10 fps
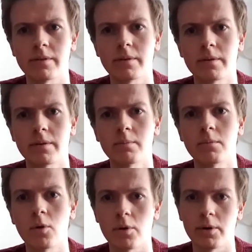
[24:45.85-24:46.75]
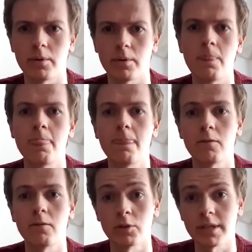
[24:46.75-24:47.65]
The more
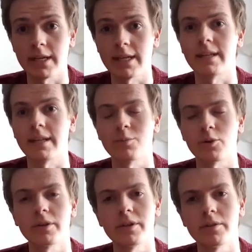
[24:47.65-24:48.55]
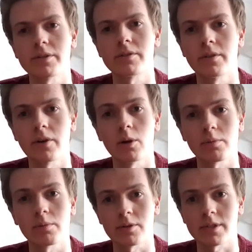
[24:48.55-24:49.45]
routine and the more used to the whole
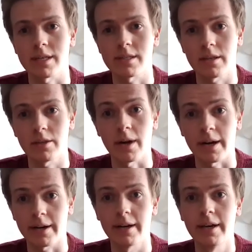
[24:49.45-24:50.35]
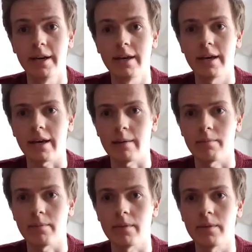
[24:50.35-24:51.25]
process that you are,
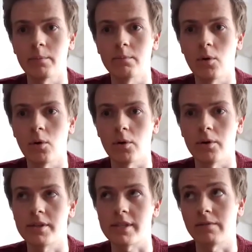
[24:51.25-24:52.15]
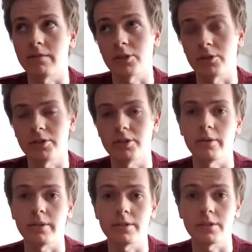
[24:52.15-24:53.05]
the more self-assured you're
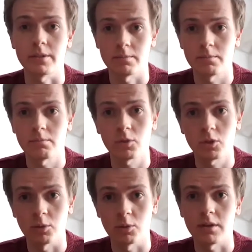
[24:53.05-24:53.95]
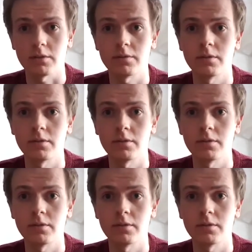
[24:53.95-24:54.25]
going to come off.